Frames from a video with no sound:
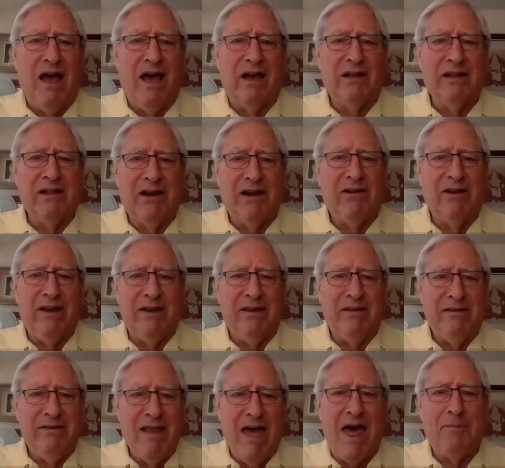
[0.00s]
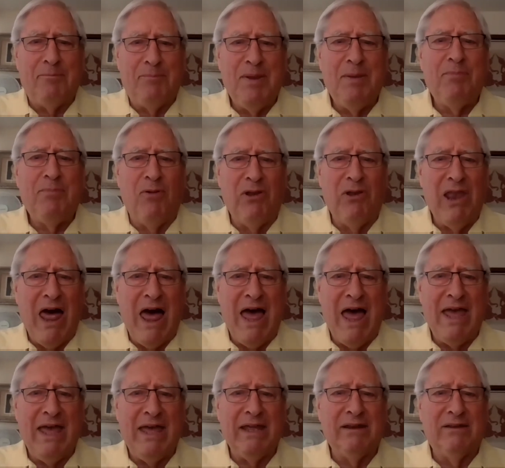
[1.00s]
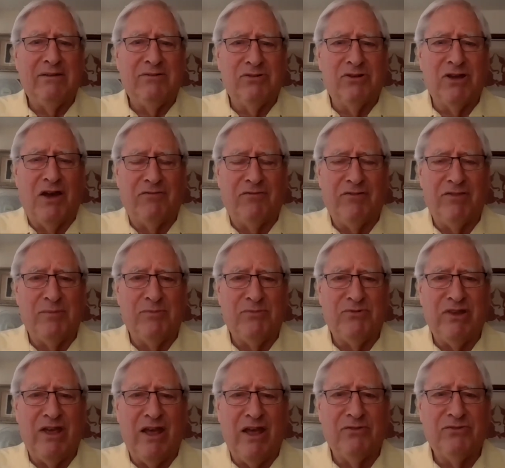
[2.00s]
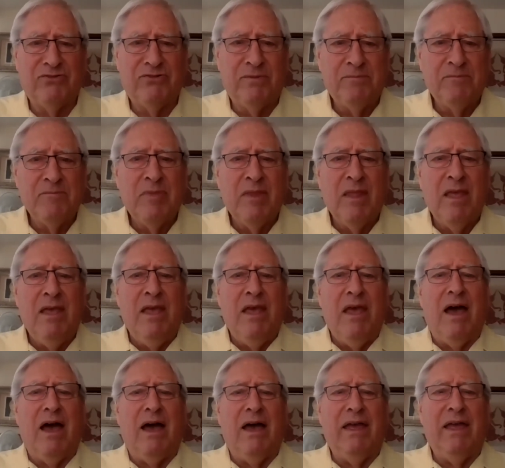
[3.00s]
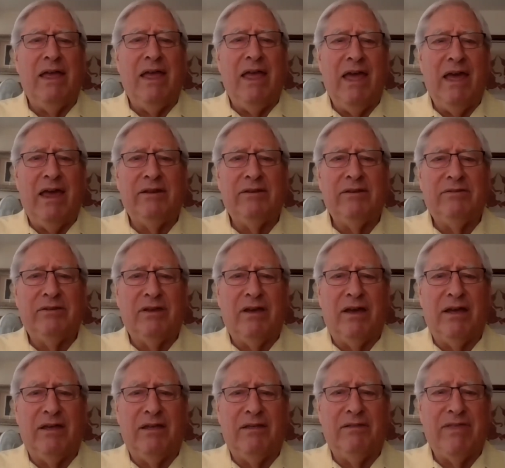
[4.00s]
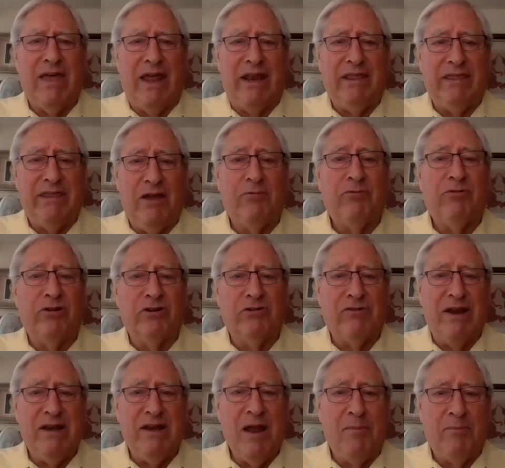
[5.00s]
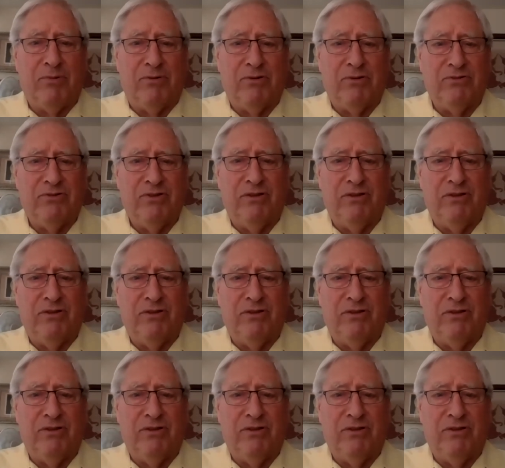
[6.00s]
clearly not people lying to cover themselves, and that they were in great numbers.